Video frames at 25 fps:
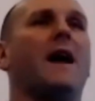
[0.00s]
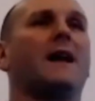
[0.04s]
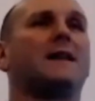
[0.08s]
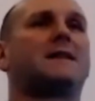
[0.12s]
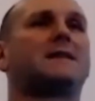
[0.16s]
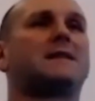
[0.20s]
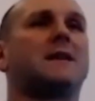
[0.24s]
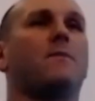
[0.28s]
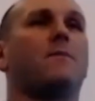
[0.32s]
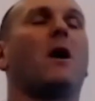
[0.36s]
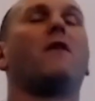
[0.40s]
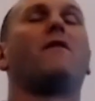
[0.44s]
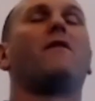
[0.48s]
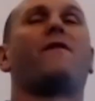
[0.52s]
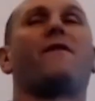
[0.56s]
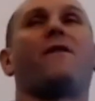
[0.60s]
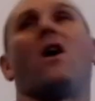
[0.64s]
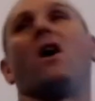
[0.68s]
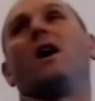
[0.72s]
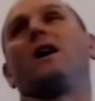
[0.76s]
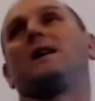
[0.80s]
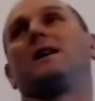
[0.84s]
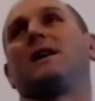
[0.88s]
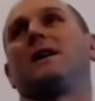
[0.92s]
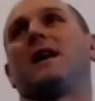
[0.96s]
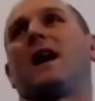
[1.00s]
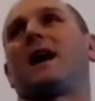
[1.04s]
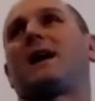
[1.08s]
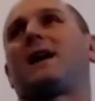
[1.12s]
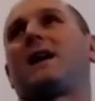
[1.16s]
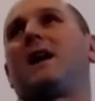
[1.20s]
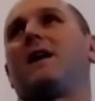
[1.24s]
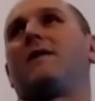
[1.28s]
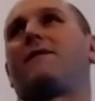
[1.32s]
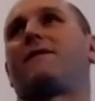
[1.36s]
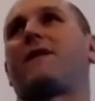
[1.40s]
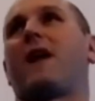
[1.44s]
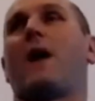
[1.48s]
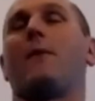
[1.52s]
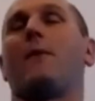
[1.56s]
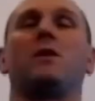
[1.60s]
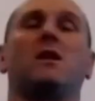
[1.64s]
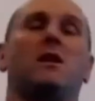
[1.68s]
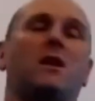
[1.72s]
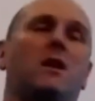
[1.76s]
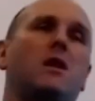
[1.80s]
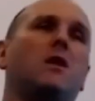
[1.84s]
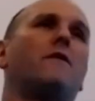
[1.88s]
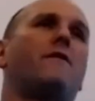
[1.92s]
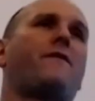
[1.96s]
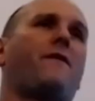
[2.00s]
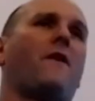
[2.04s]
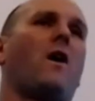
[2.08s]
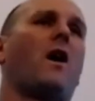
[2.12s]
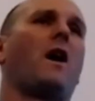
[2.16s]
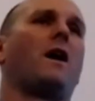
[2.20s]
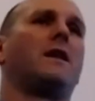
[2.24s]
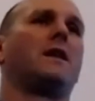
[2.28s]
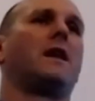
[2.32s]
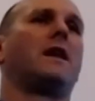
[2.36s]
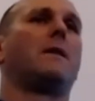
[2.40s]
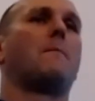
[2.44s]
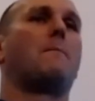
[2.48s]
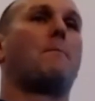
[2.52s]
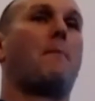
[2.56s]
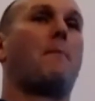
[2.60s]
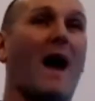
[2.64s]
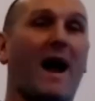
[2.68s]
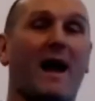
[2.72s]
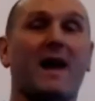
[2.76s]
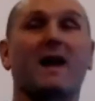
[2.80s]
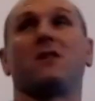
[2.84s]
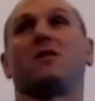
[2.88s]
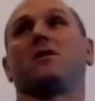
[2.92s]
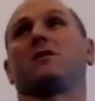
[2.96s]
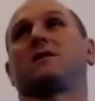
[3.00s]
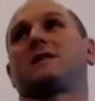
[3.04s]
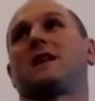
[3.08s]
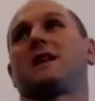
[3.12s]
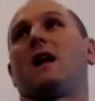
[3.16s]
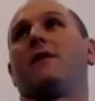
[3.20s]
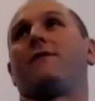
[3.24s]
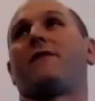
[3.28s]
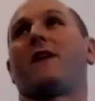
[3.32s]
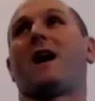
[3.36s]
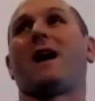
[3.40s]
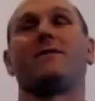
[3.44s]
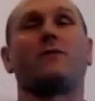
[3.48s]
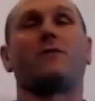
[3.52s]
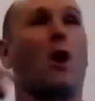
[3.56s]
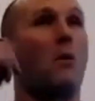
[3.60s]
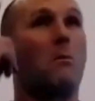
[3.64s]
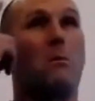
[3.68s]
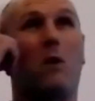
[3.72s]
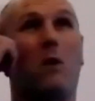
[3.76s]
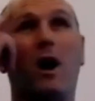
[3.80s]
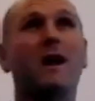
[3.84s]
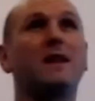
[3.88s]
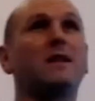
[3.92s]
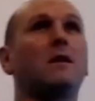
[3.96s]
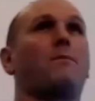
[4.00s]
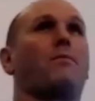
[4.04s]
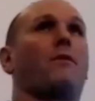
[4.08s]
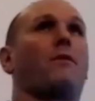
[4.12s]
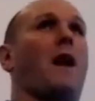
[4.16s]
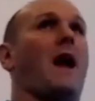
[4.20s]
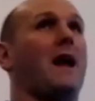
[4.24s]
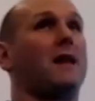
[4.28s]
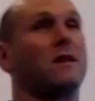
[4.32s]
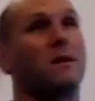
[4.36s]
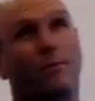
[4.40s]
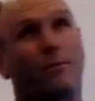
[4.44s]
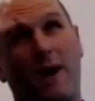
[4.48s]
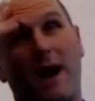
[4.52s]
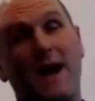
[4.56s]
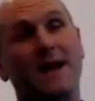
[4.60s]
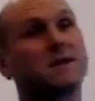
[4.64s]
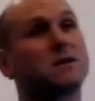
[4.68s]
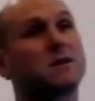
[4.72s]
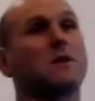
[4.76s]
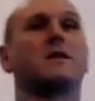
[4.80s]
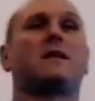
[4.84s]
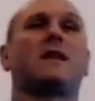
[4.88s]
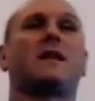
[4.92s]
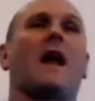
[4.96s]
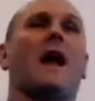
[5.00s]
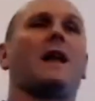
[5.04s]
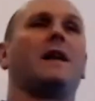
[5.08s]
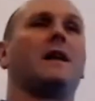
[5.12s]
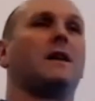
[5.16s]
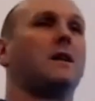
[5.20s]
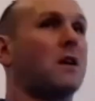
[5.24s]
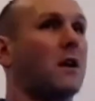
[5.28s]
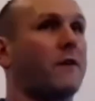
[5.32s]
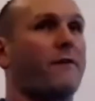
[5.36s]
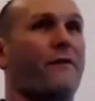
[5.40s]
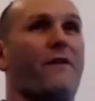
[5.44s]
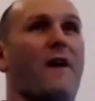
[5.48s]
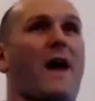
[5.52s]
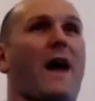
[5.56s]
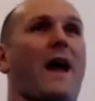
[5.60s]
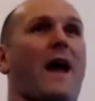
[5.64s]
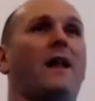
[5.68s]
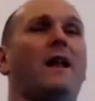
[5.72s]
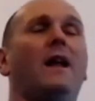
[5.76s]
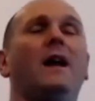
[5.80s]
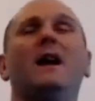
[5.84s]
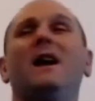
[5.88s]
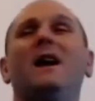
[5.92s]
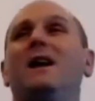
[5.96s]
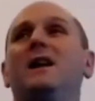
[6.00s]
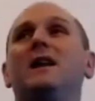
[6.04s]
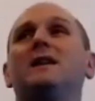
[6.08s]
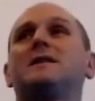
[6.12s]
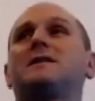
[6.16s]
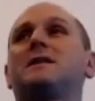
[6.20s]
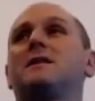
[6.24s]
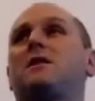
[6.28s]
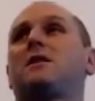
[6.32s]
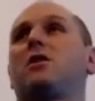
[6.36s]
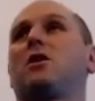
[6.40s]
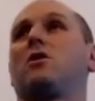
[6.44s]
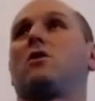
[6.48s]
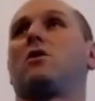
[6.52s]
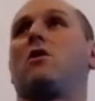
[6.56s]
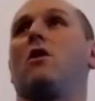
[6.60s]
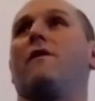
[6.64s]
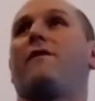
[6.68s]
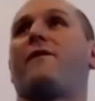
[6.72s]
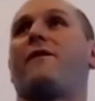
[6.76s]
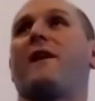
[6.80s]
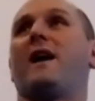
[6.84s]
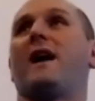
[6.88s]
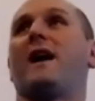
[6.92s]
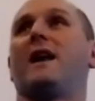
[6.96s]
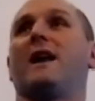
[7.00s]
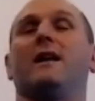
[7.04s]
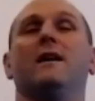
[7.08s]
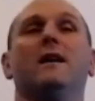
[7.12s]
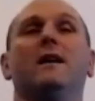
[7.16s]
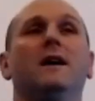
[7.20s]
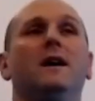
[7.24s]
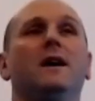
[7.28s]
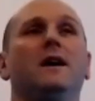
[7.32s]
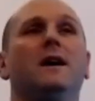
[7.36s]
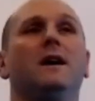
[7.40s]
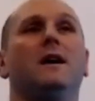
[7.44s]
It's about finding that gift. And when you do find it, back in yourself, and don't mind the brain. The brain's going to tell you you're failed. Listen to your gut feeling.